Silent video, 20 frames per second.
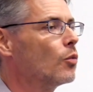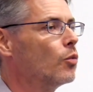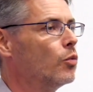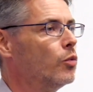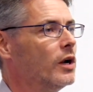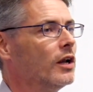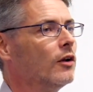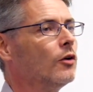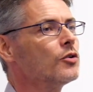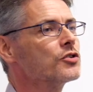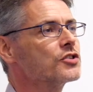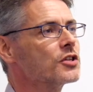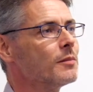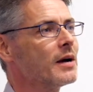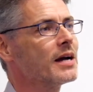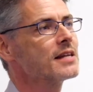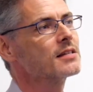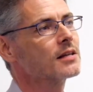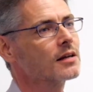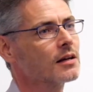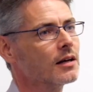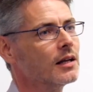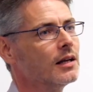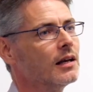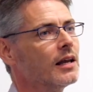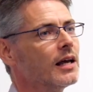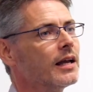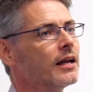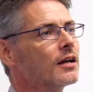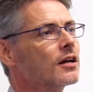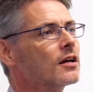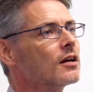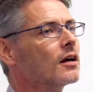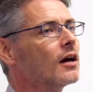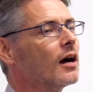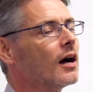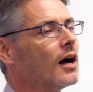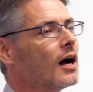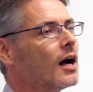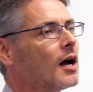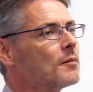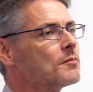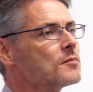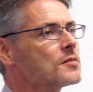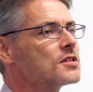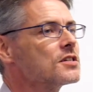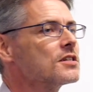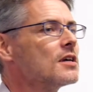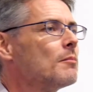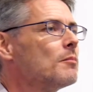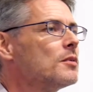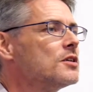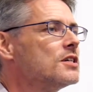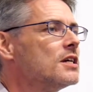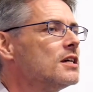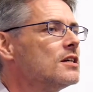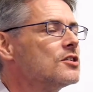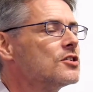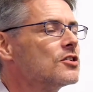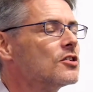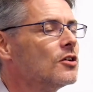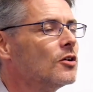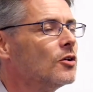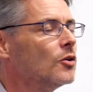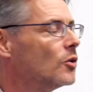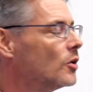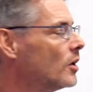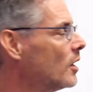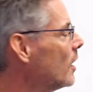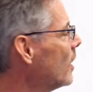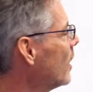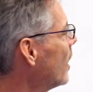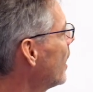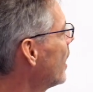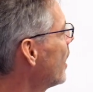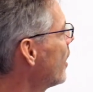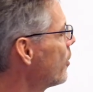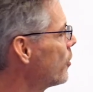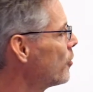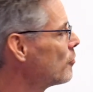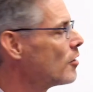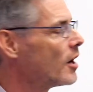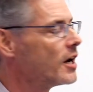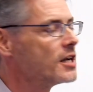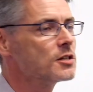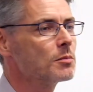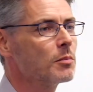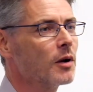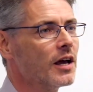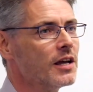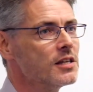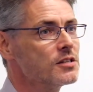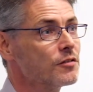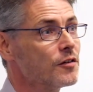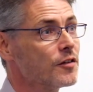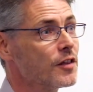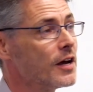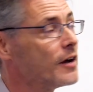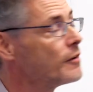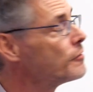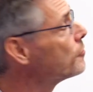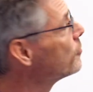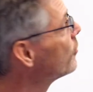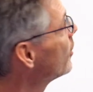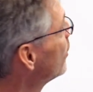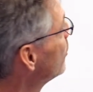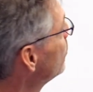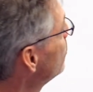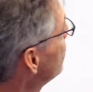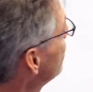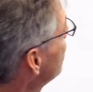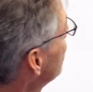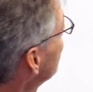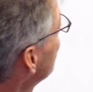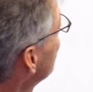will automatically link somebody to the right place for their phone.